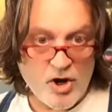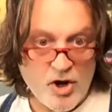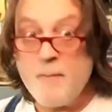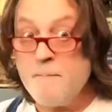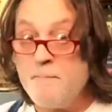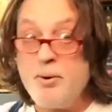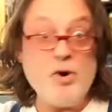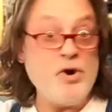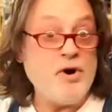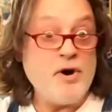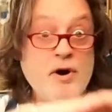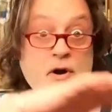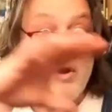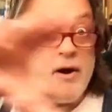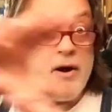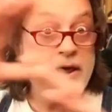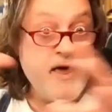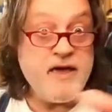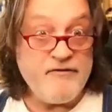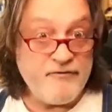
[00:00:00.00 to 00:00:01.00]
put it on
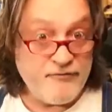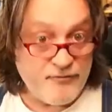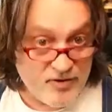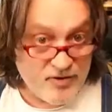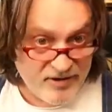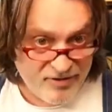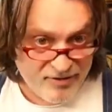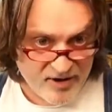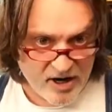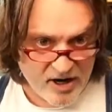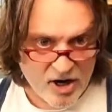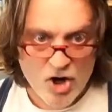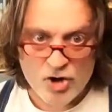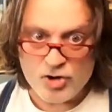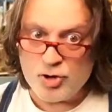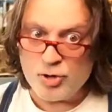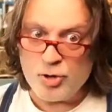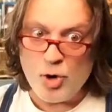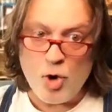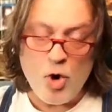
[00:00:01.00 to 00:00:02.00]
everything. Do
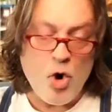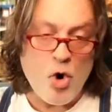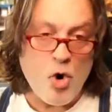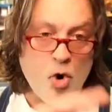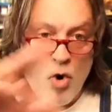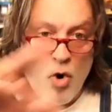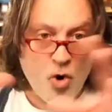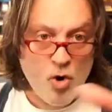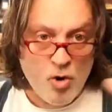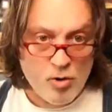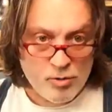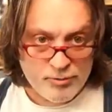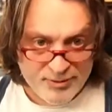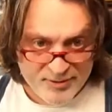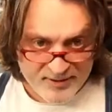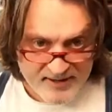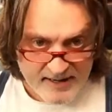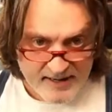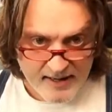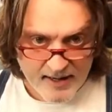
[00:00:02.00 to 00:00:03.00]
the whole
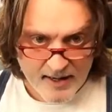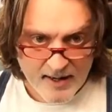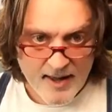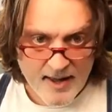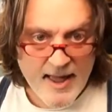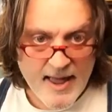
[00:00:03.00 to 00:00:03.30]
thing.